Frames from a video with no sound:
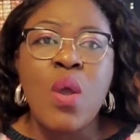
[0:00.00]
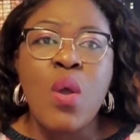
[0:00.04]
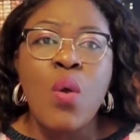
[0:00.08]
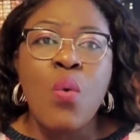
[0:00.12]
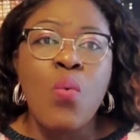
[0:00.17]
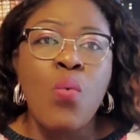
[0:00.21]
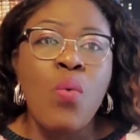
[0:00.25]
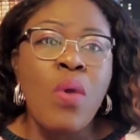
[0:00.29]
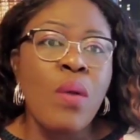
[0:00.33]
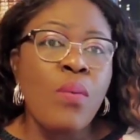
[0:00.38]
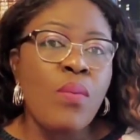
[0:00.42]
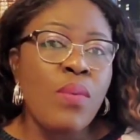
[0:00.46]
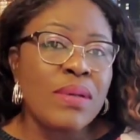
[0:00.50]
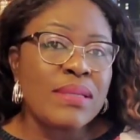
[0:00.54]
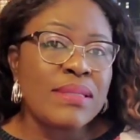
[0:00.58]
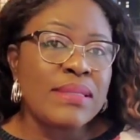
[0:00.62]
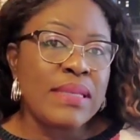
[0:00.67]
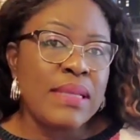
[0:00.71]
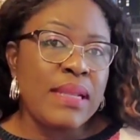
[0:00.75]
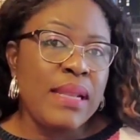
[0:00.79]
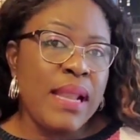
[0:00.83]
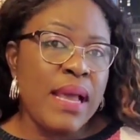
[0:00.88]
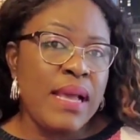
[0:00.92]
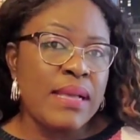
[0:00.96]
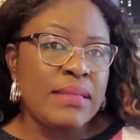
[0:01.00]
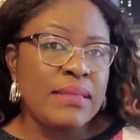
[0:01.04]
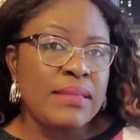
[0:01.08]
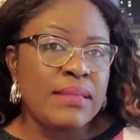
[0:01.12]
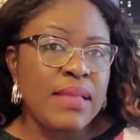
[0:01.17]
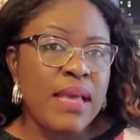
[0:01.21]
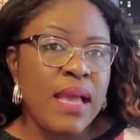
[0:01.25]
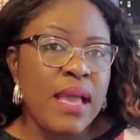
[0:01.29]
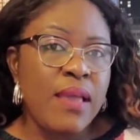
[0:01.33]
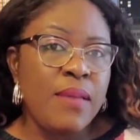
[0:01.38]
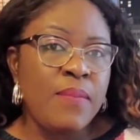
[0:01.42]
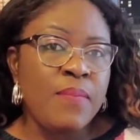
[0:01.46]
When was the last
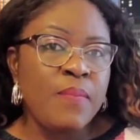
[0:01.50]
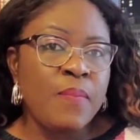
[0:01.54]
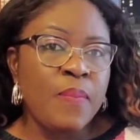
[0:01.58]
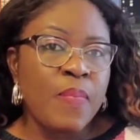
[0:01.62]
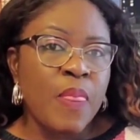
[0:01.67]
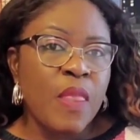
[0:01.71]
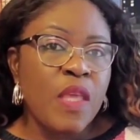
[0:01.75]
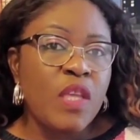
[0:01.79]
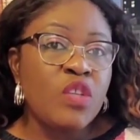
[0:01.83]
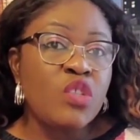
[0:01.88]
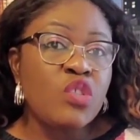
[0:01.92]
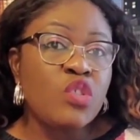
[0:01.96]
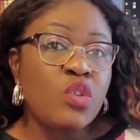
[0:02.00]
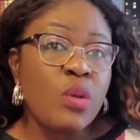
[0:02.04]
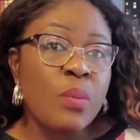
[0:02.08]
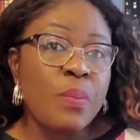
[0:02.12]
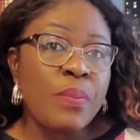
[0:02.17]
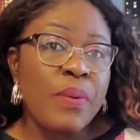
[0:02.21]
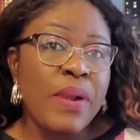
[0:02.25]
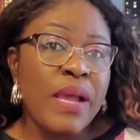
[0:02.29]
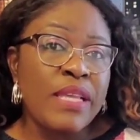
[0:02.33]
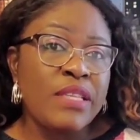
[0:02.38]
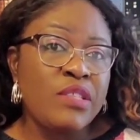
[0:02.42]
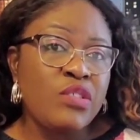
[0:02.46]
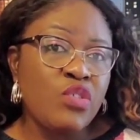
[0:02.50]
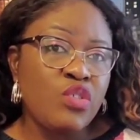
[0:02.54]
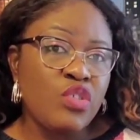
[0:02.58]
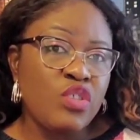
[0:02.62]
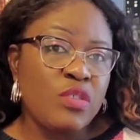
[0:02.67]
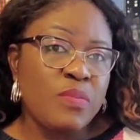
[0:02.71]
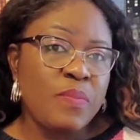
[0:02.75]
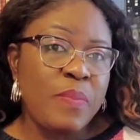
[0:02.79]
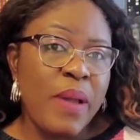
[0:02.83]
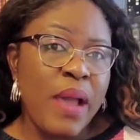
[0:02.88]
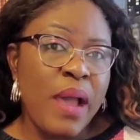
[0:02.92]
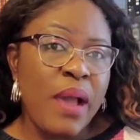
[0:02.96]
time you surprised your
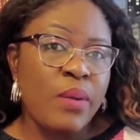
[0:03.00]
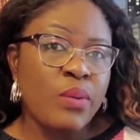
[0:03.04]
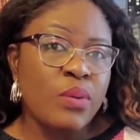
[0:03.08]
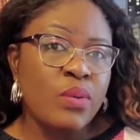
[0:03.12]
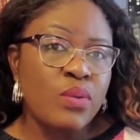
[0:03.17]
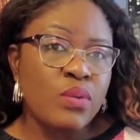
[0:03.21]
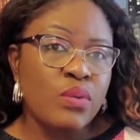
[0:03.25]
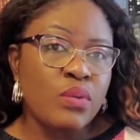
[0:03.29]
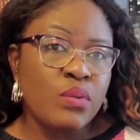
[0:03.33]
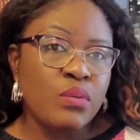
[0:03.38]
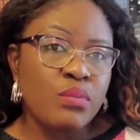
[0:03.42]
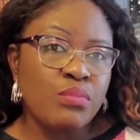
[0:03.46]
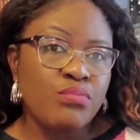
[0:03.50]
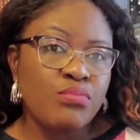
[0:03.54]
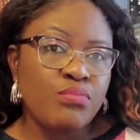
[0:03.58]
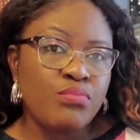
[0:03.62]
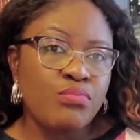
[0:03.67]
spouse?